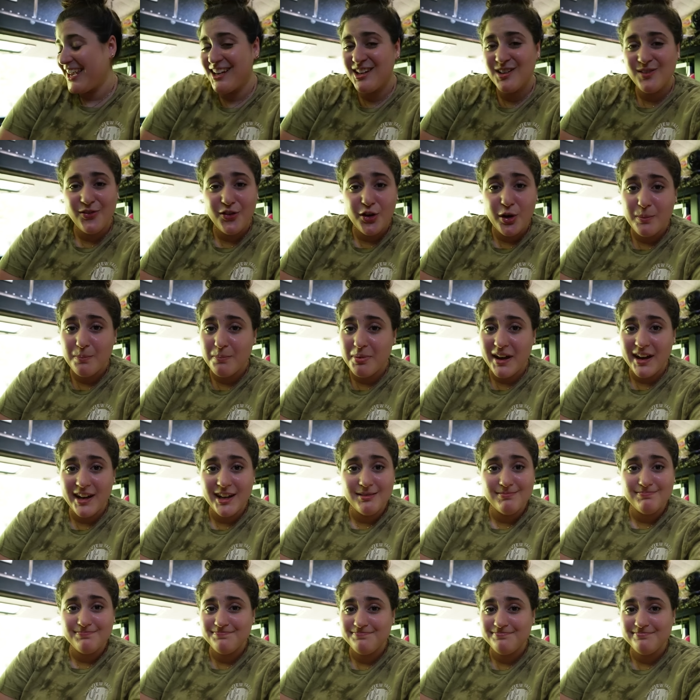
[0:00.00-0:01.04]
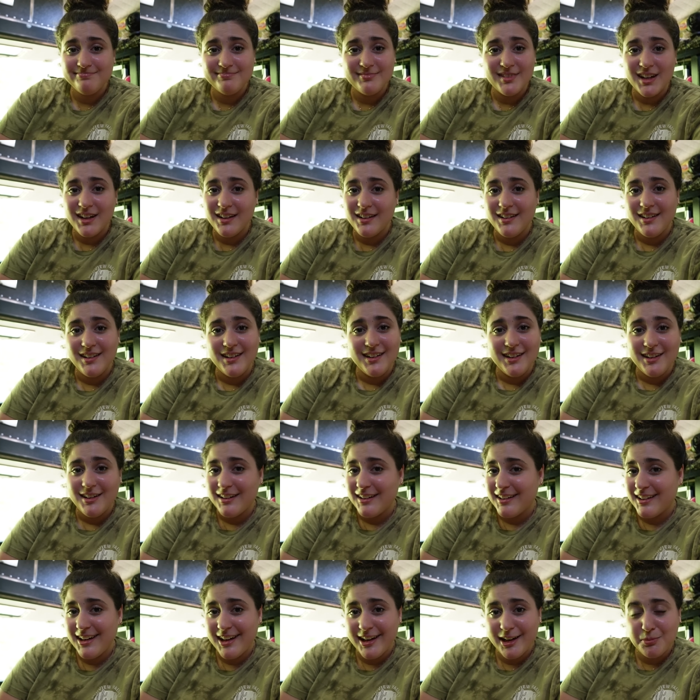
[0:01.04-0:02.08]
Eight-foot bed.
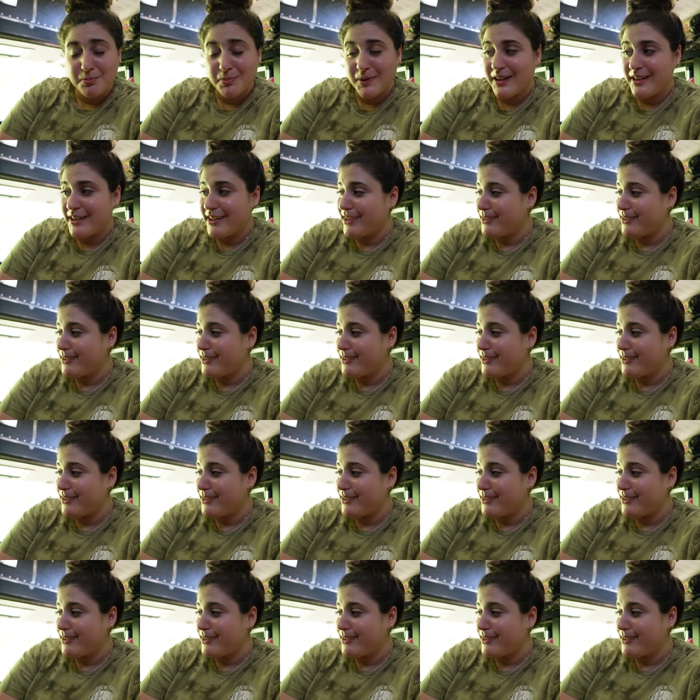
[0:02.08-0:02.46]
Can't beat